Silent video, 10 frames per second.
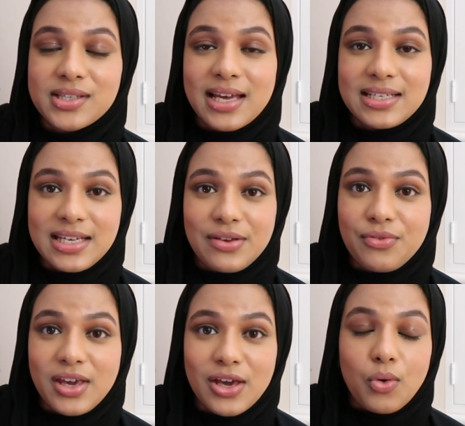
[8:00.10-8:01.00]
their
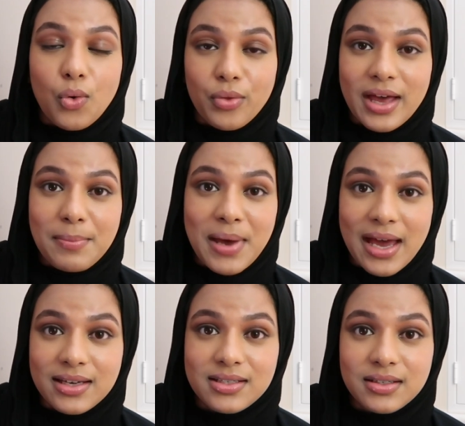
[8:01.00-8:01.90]
TV or their
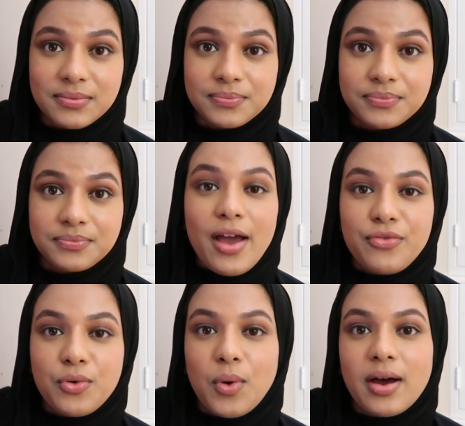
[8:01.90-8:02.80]
pet. I,
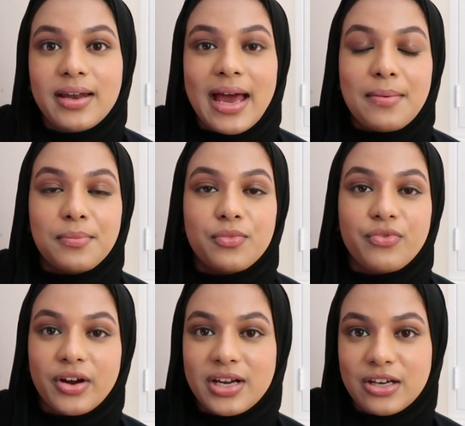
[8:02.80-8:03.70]
for one, am
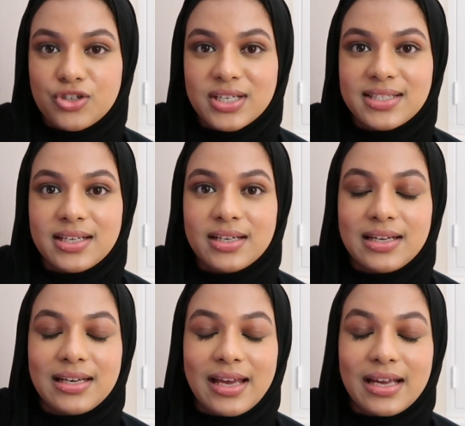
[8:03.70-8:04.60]
very interested
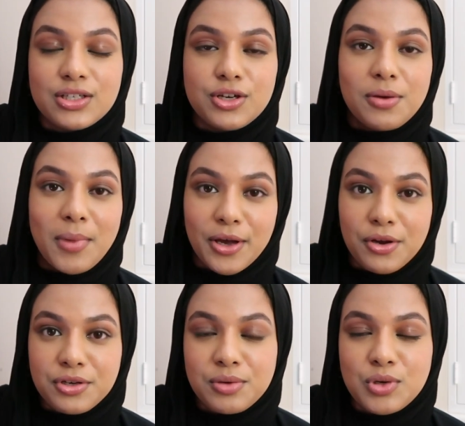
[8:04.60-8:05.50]
in getting to know my
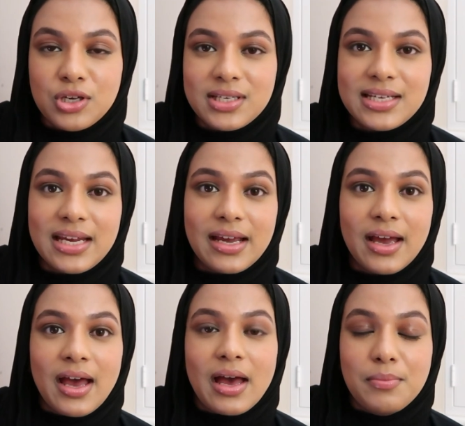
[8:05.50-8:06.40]
own community
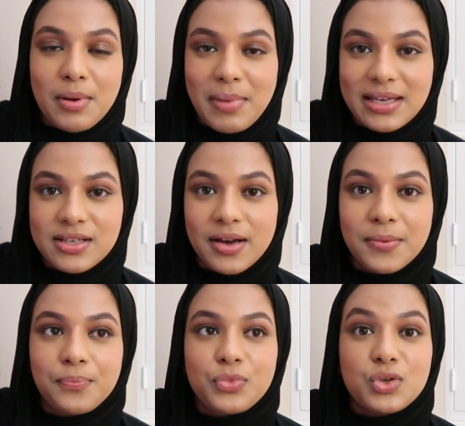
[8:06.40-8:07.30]
a bit better,
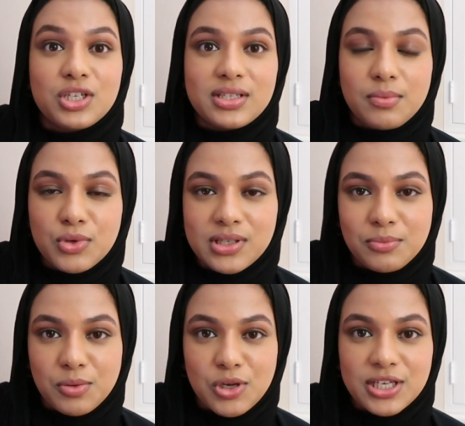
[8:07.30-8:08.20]
which is the
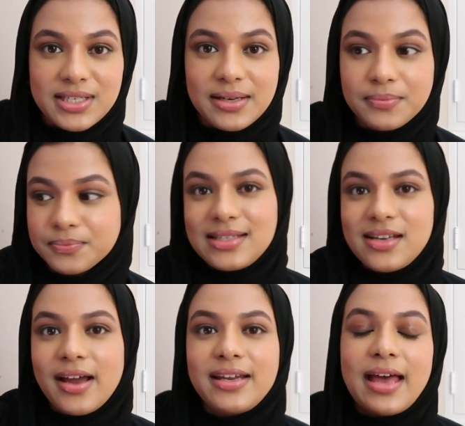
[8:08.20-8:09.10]
Muslim community.
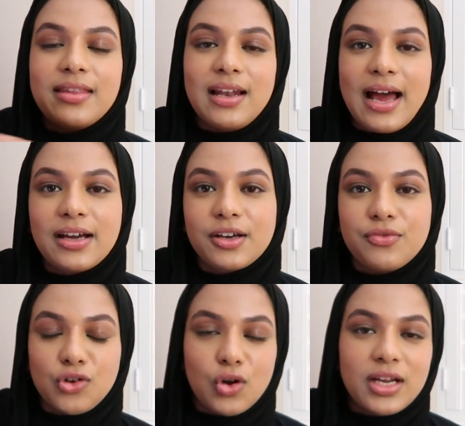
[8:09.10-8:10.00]
Palestine and the lack
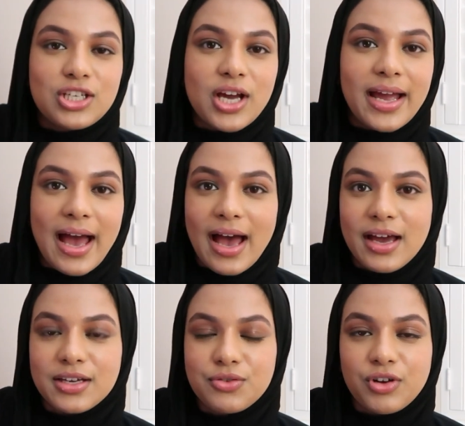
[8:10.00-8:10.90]
of knowledge I
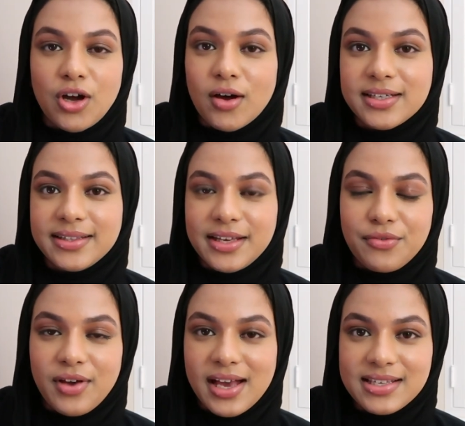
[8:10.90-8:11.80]
had regarding the
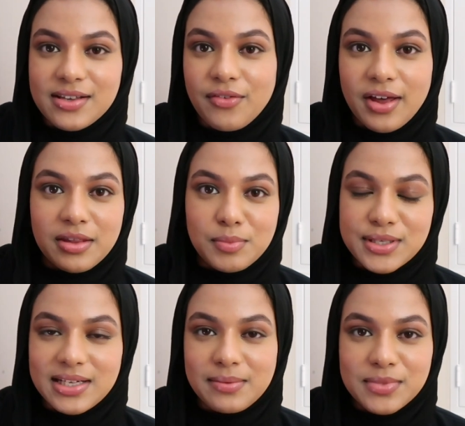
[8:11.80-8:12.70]
affairs of other
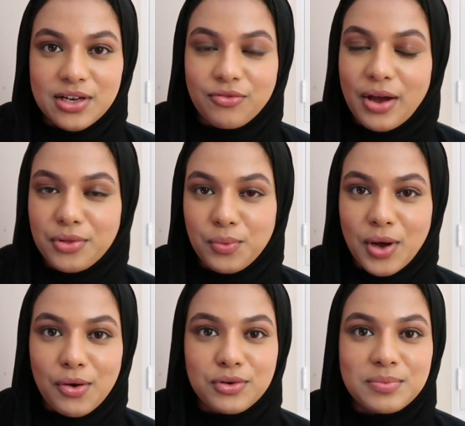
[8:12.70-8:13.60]
Muslims around the
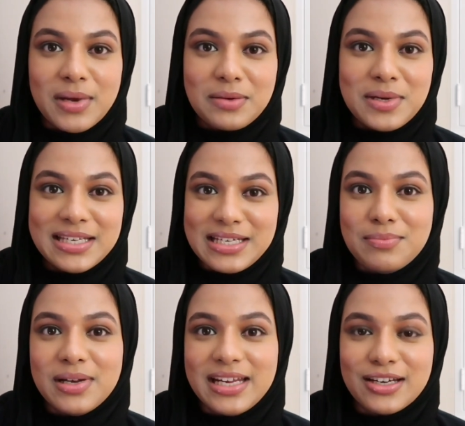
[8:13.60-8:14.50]
world made me
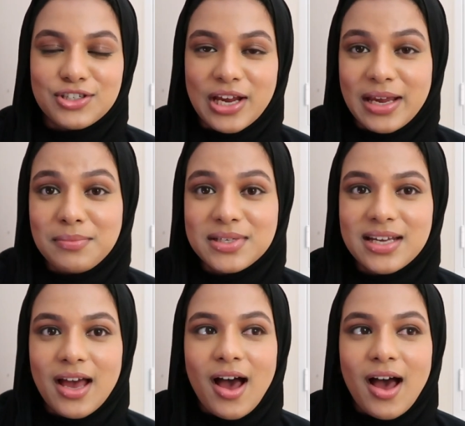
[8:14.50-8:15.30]
deeply ashamed.